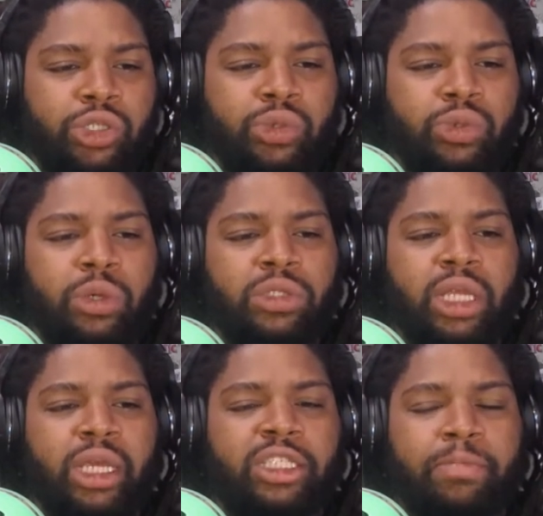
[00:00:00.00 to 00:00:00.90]
to those
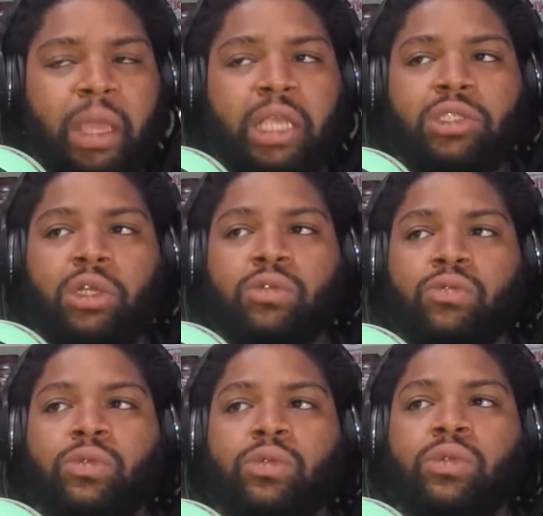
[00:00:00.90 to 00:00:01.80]
things based on the
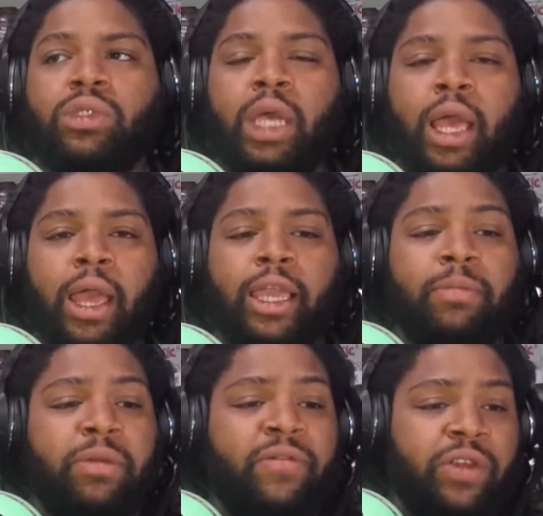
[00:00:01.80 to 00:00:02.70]
rules can
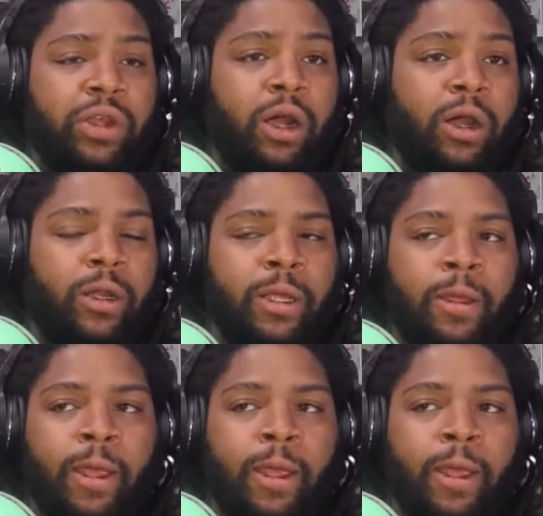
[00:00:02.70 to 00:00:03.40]
be very hard.